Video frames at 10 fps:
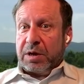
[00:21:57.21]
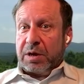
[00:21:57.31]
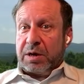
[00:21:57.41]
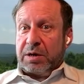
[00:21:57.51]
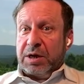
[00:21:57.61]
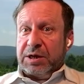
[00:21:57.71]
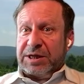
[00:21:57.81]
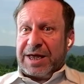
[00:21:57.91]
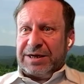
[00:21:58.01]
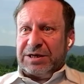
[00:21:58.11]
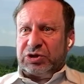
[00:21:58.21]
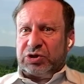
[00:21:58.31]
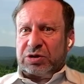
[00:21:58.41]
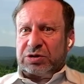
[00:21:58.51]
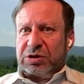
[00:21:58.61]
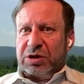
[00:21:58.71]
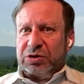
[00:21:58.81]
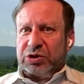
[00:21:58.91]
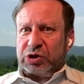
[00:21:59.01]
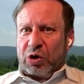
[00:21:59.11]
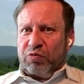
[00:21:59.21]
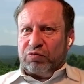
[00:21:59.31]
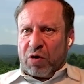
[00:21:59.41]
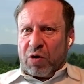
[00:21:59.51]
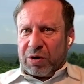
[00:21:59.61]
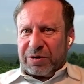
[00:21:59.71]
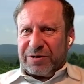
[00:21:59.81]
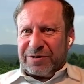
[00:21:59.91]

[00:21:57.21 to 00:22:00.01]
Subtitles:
And that is just so wrong.